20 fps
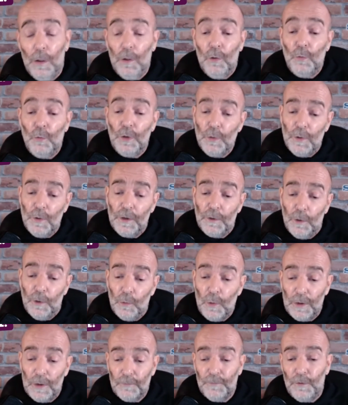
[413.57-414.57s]
Well, you want to know
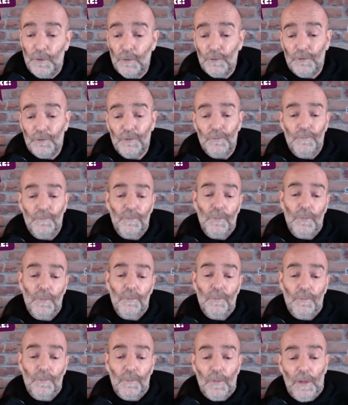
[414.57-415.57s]
what, folks?
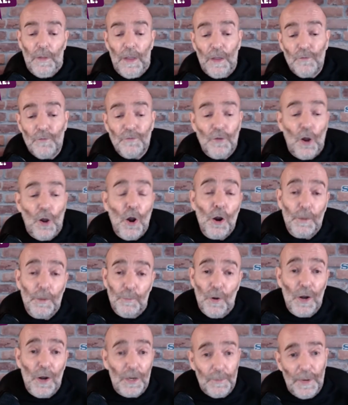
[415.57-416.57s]
Here's the hard
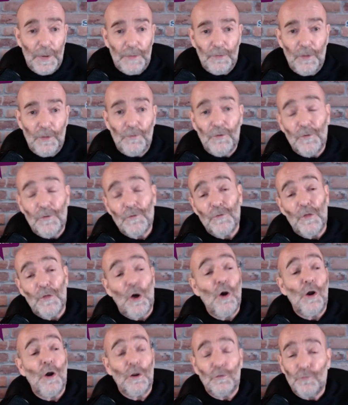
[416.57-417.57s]
part about this. This is the
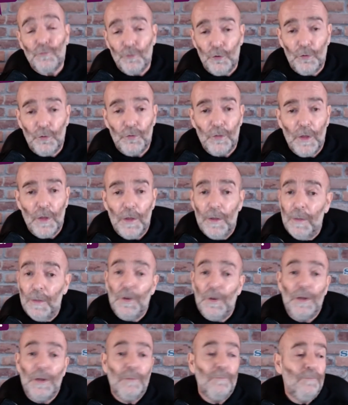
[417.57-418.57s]
hard truth,
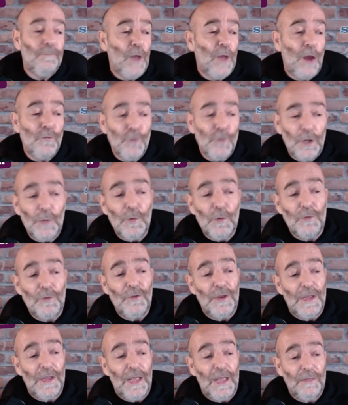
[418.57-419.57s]
but I really want you
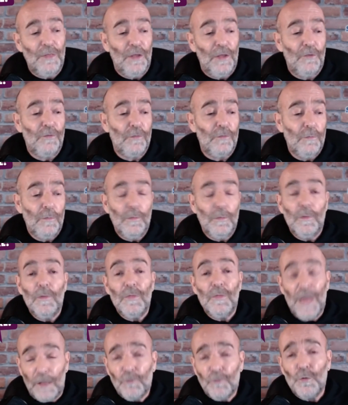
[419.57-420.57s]
to get this.
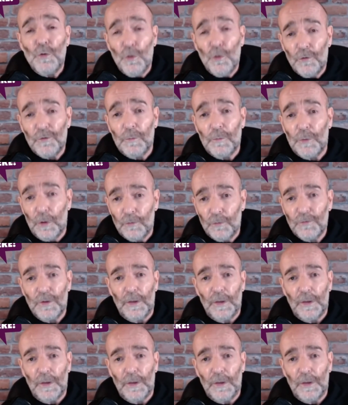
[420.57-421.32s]
That's when you're supposed to